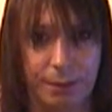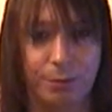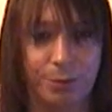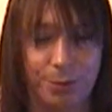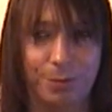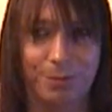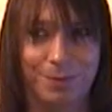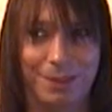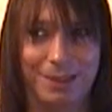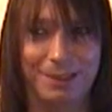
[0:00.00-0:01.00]
although
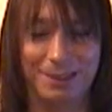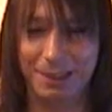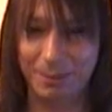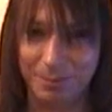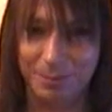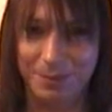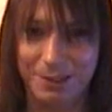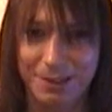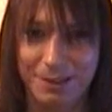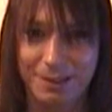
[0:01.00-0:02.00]
it seems